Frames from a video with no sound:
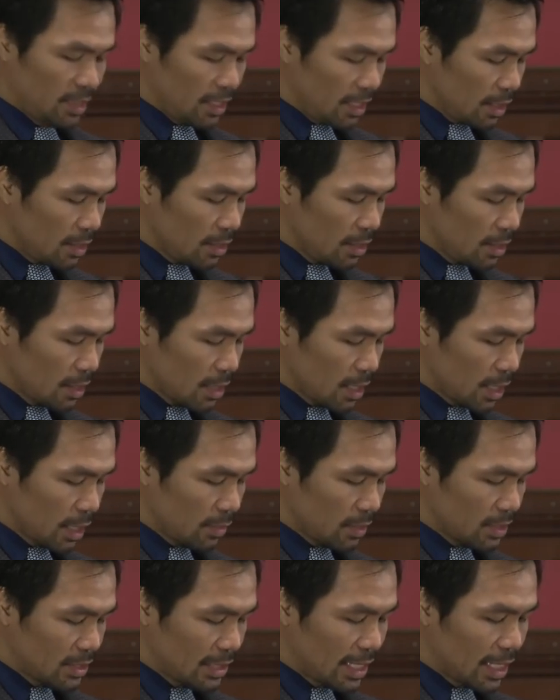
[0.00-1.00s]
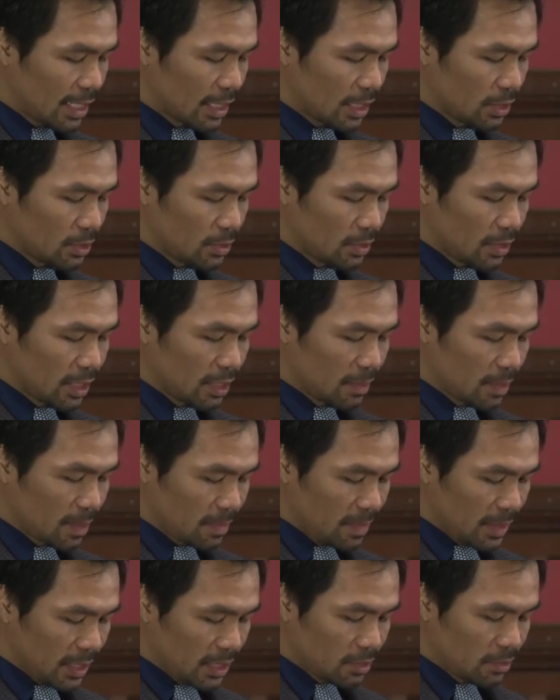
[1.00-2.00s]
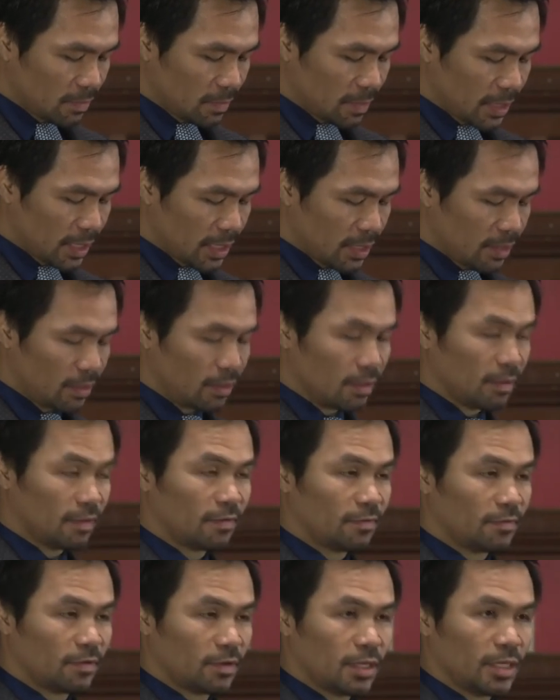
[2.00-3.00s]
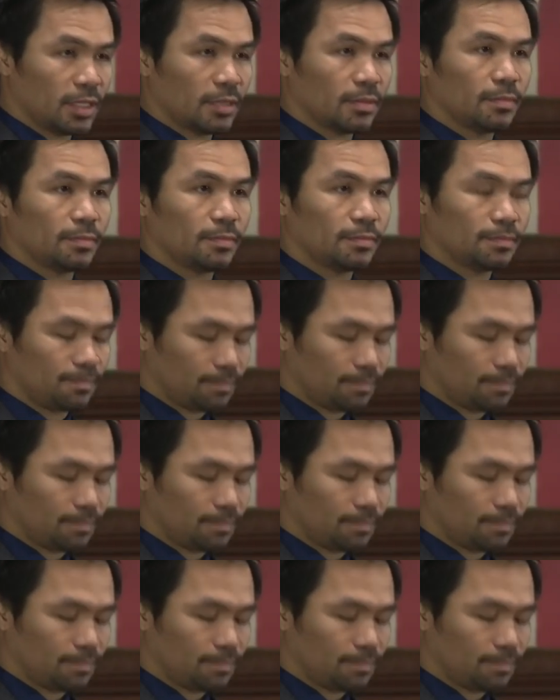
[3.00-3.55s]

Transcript: Then, I was lucky to get a piece of bread for it.